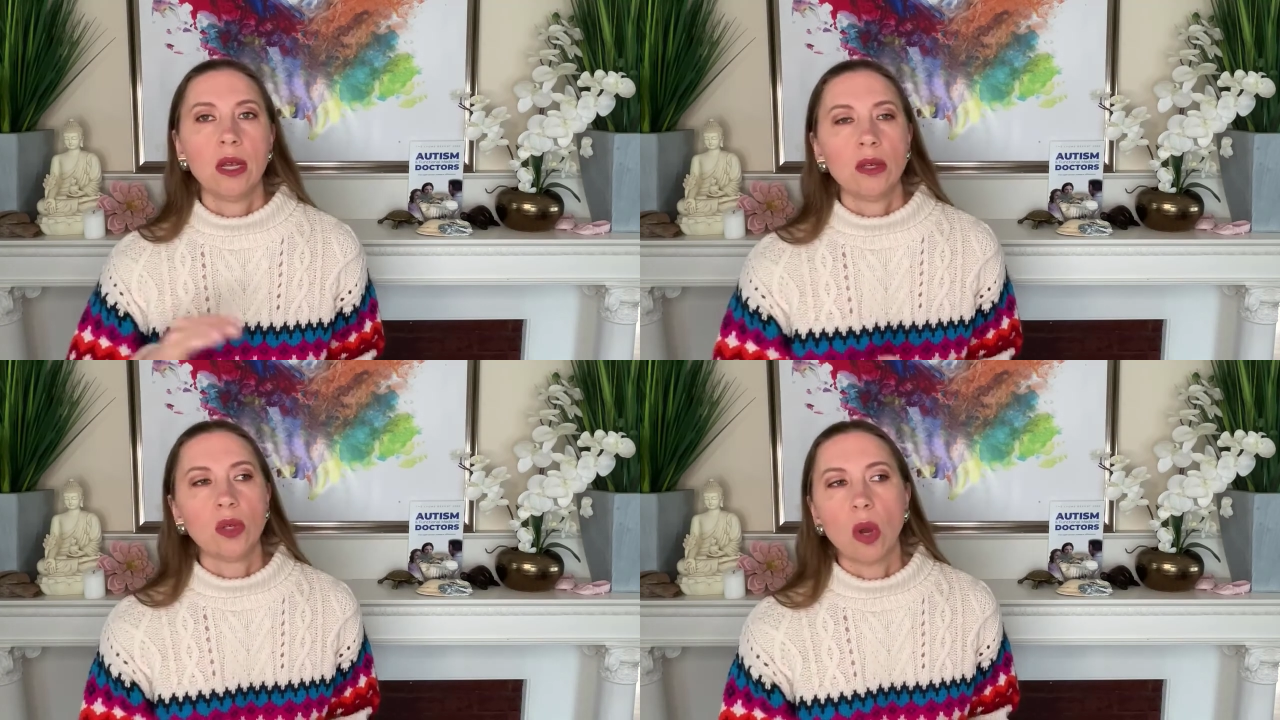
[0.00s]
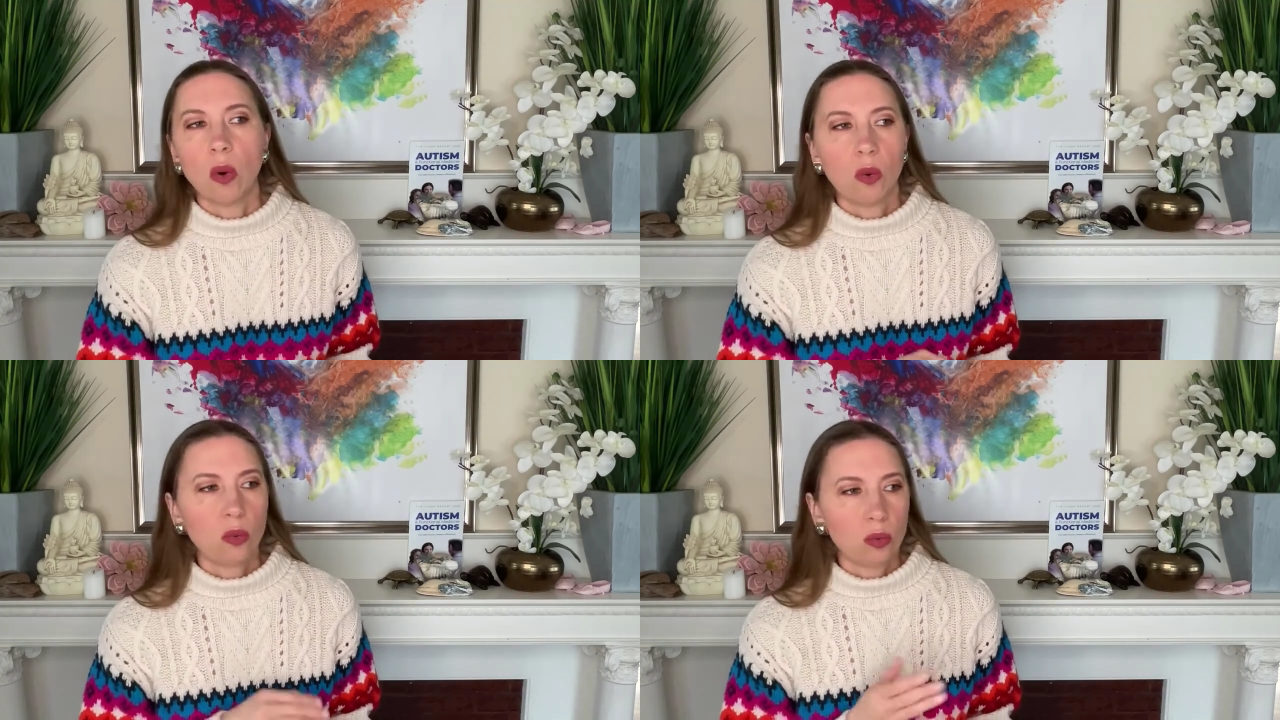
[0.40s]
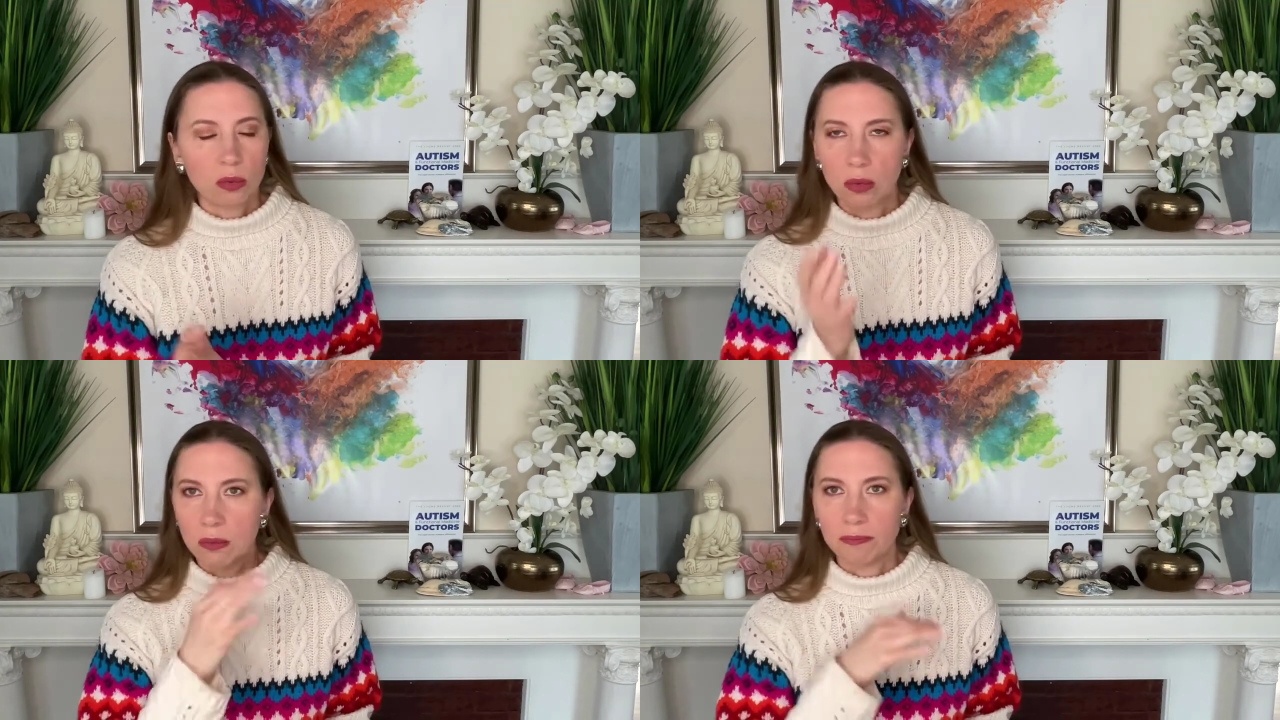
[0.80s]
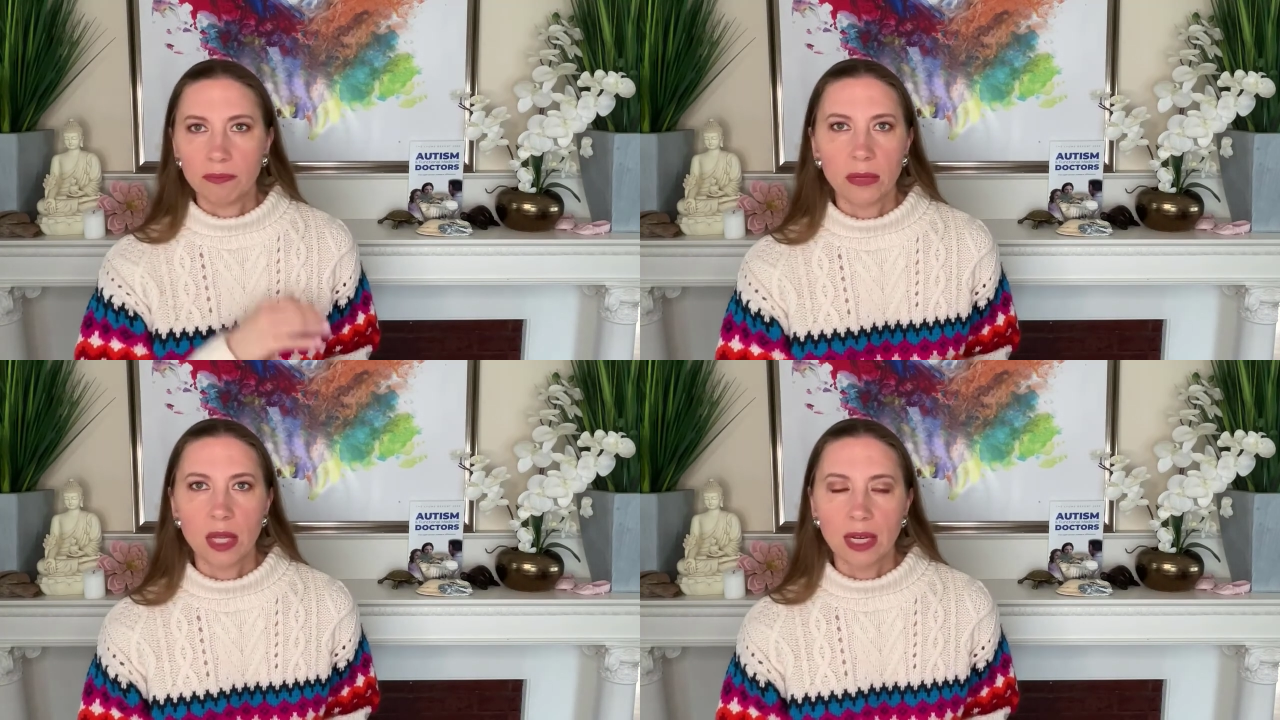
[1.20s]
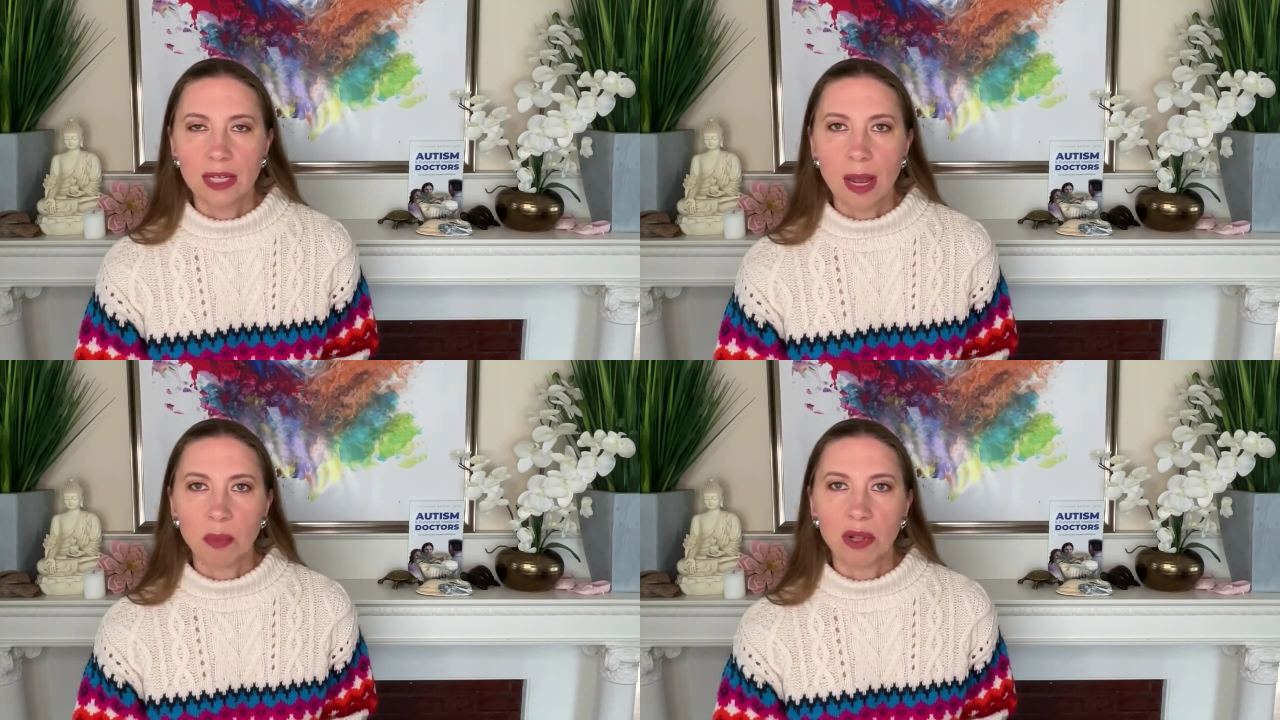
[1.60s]
So the
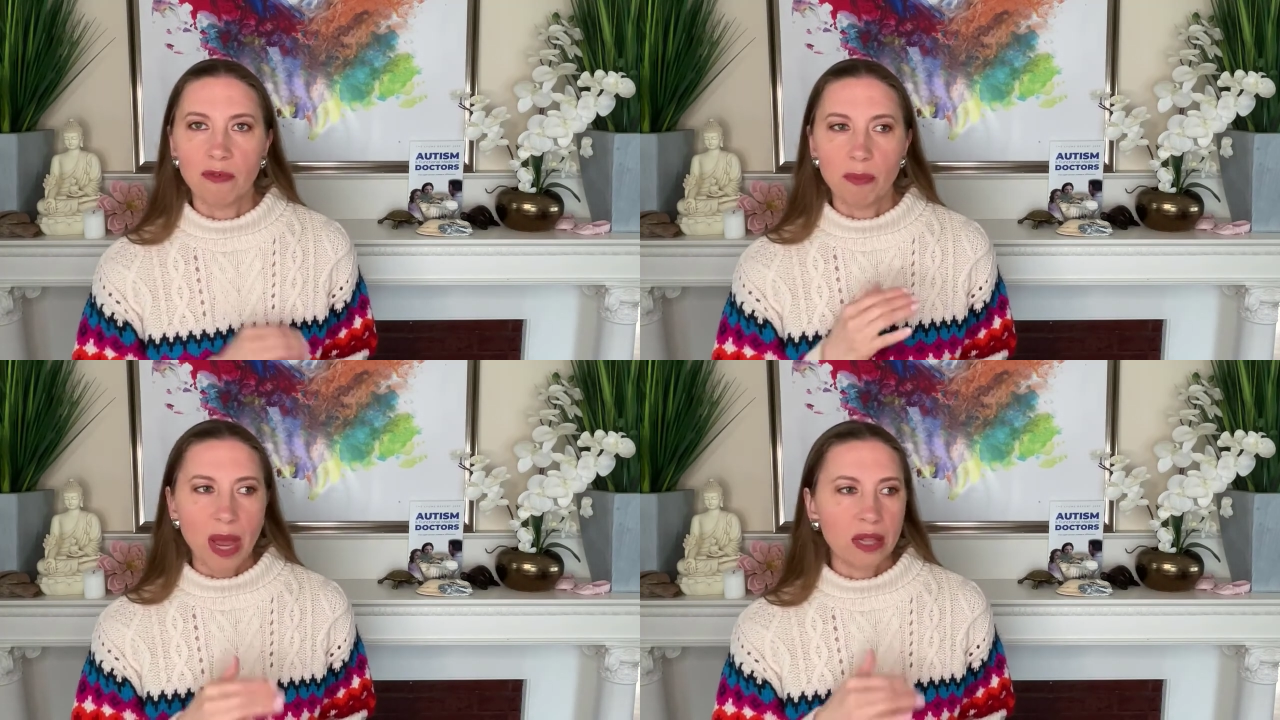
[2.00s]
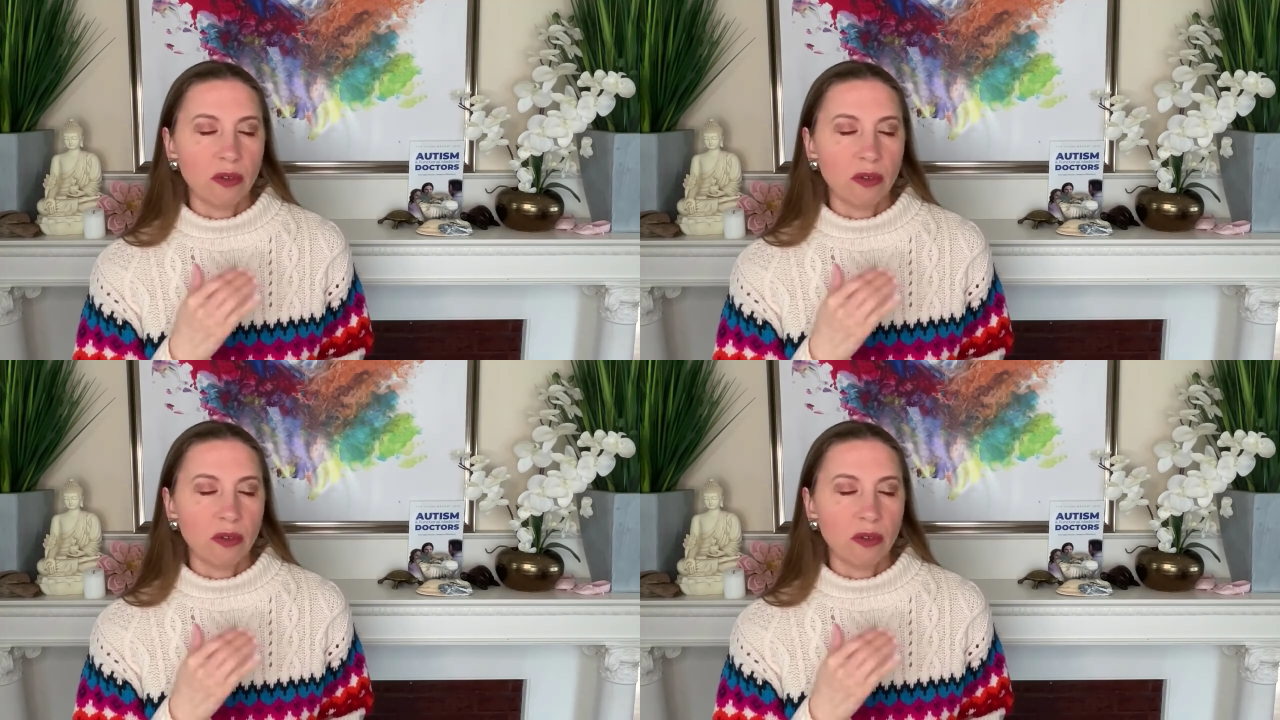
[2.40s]
example of Ben,